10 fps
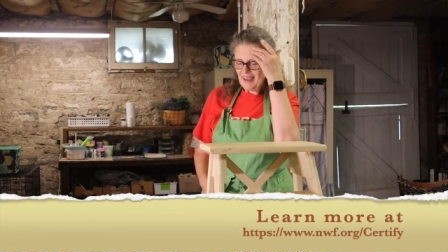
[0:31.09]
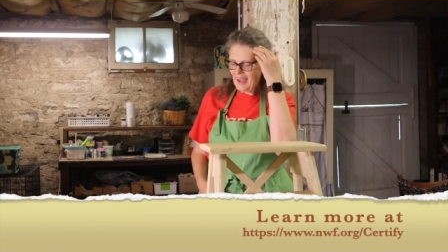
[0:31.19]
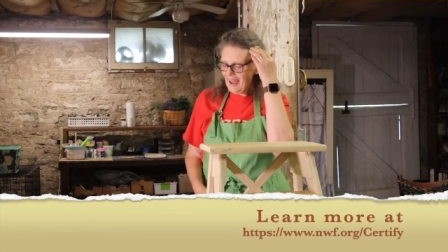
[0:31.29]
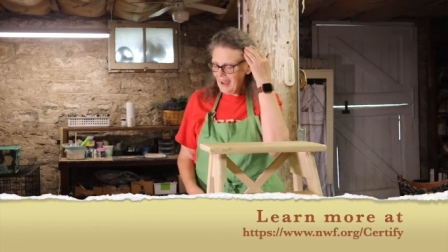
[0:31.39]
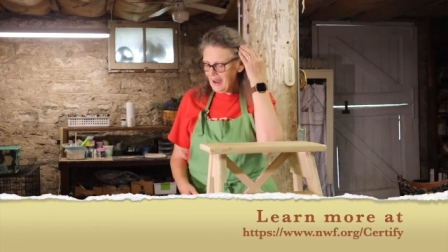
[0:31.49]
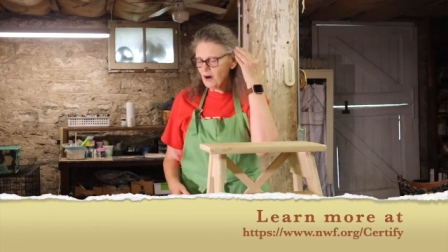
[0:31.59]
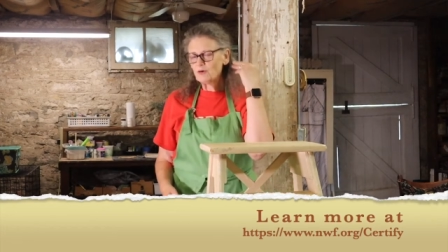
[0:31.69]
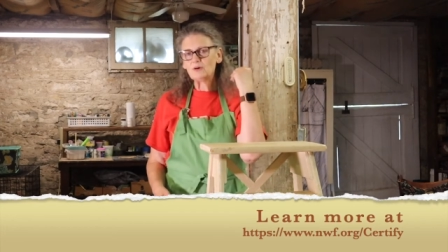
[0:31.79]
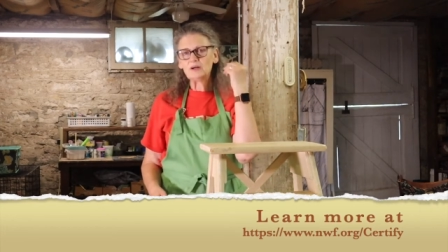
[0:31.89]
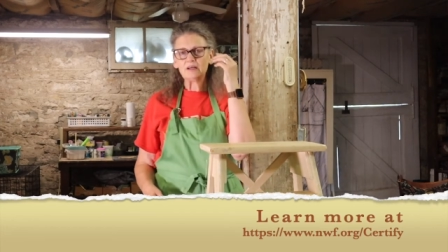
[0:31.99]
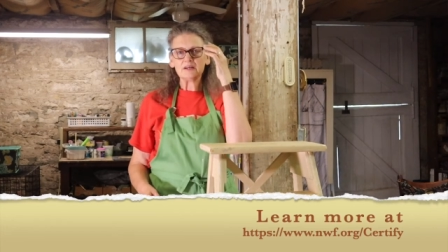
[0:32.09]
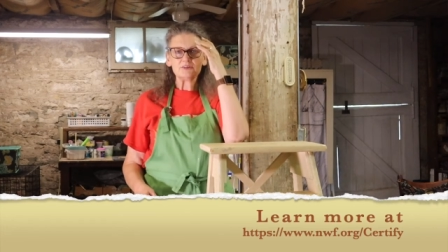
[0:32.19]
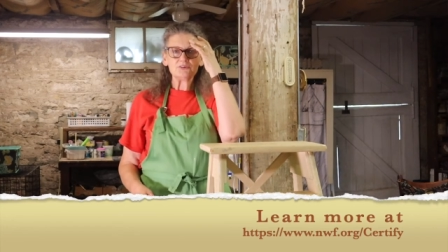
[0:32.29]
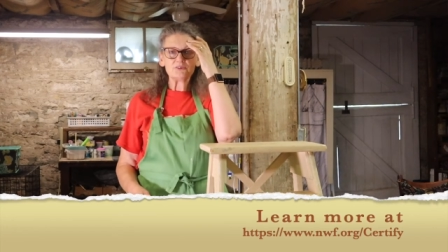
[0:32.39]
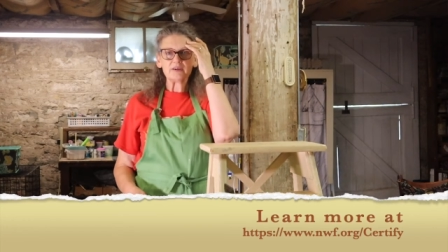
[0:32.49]
how
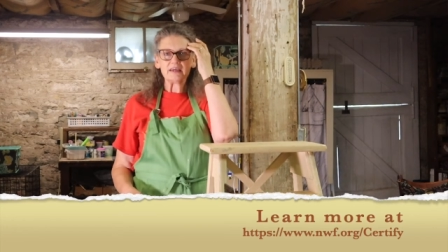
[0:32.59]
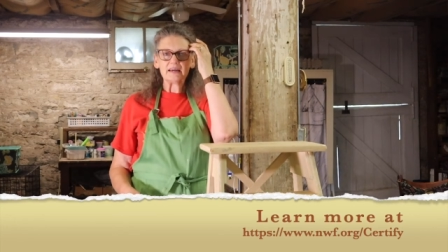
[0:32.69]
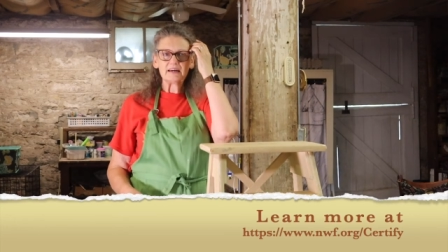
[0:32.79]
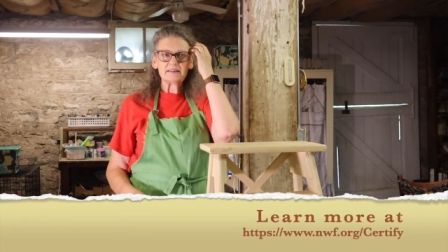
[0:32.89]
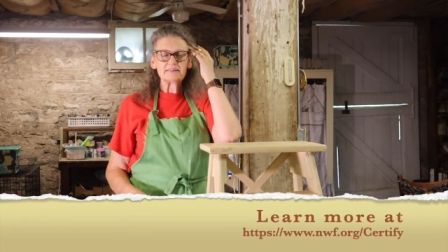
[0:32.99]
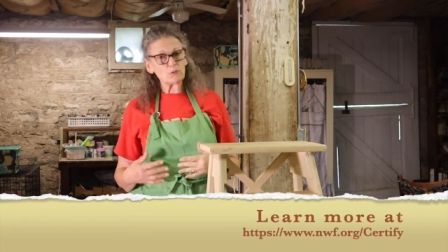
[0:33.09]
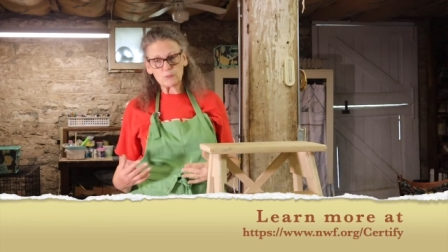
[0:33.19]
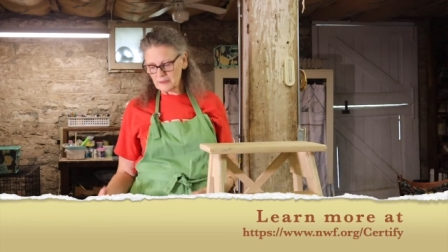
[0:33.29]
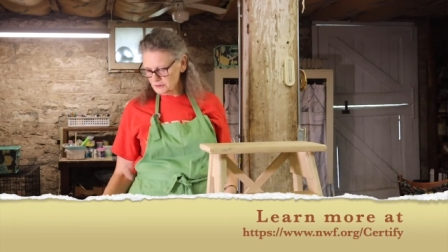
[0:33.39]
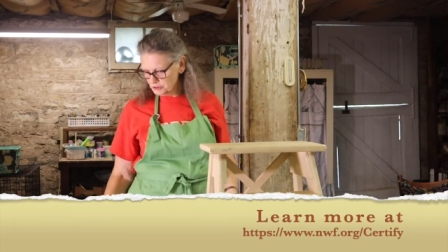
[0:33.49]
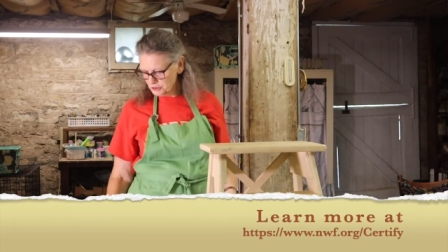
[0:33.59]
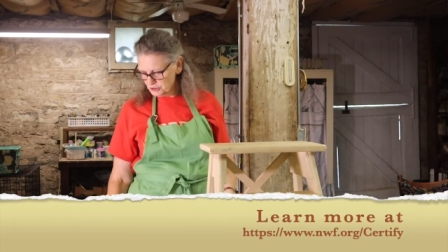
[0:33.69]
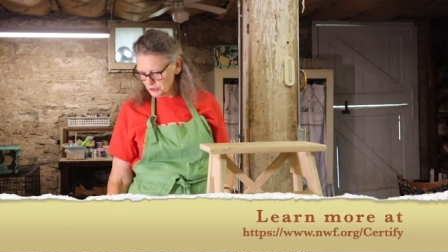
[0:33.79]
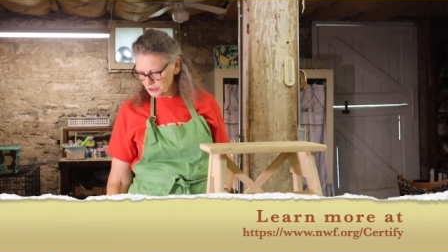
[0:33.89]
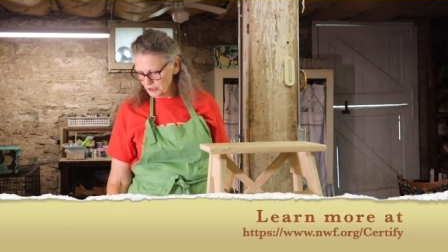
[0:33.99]
to get
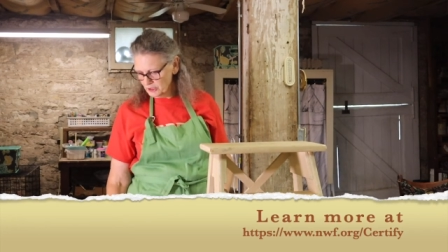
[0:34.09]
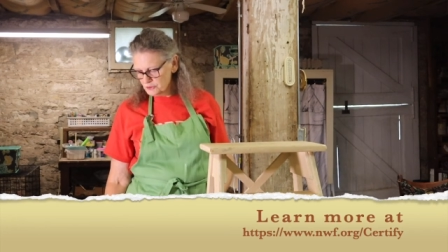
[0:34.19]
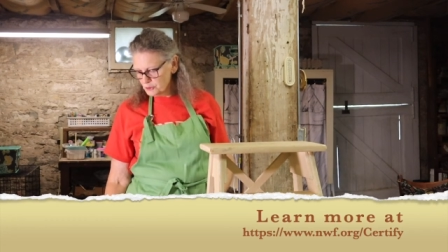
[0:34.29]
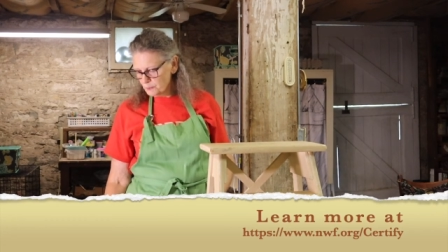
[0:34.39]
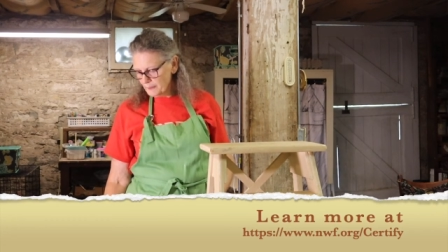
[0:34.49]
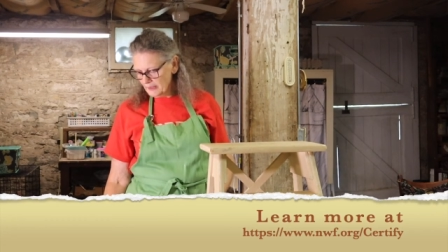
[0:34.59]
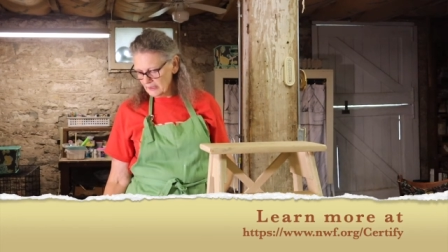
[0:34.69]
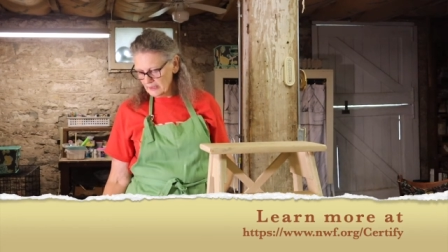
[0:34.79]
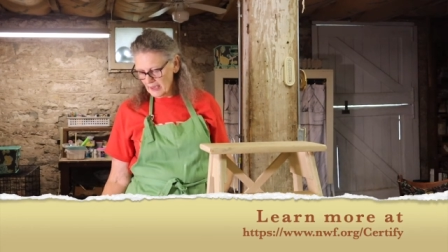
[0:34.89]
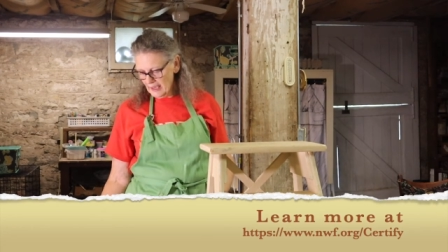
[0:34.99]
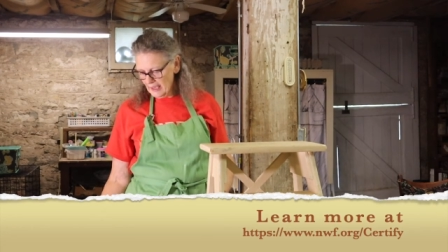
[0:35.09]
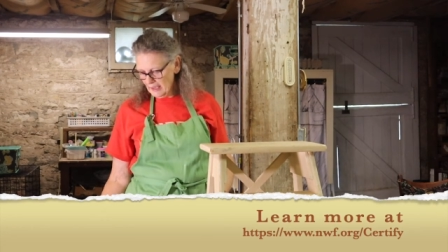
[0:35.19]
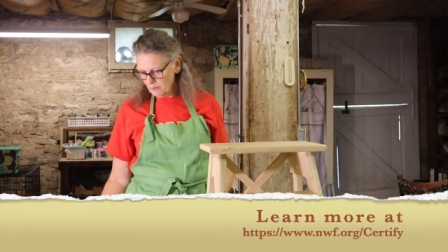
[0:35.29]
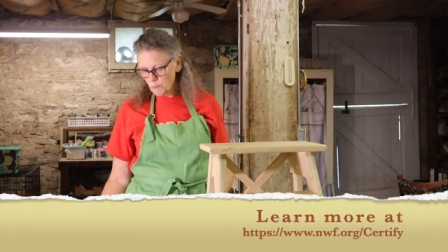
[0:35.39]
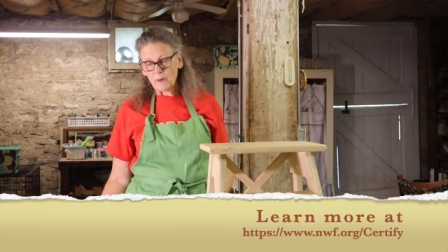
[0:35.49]
registered to be
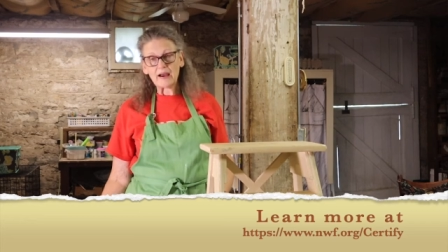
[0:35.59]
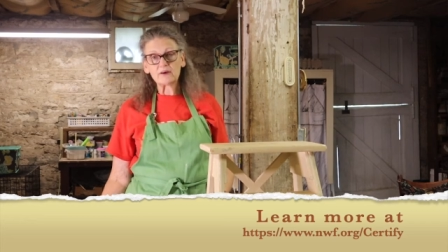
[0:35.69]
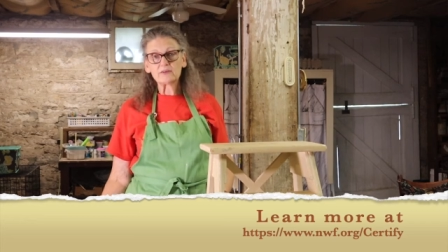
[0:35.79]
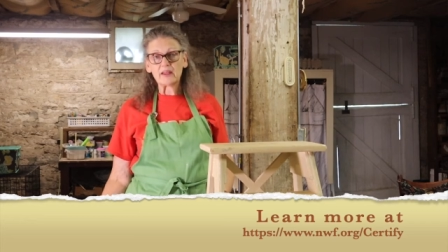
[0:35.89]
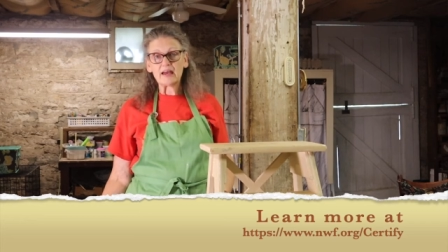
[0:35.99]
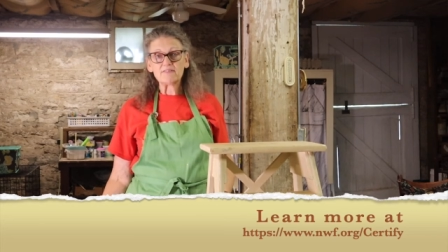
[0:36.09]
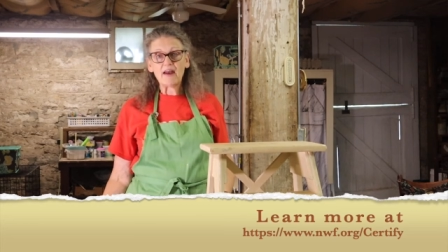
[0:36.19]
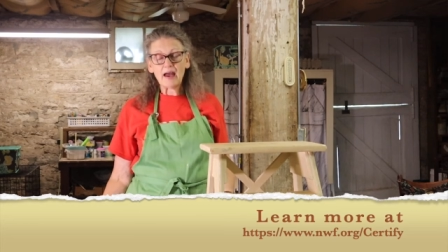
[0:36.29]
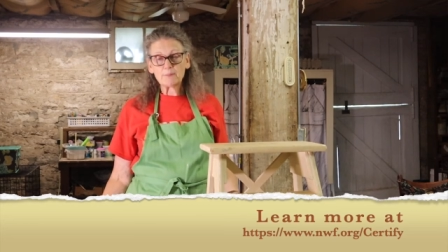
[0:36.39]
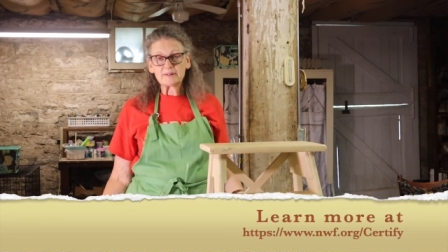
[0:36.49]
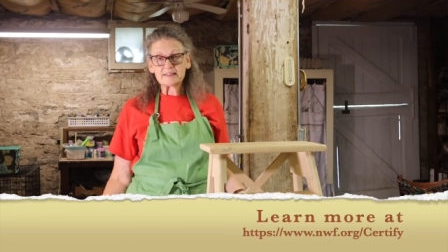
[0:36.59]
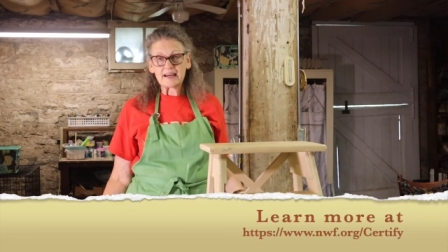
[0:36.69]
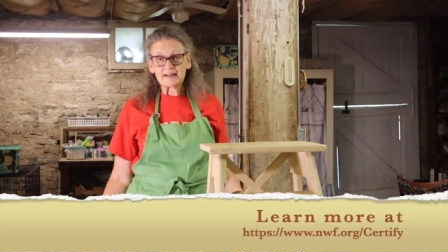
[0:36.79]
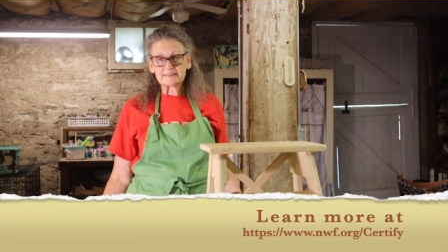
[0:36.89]
a wildlife habitat,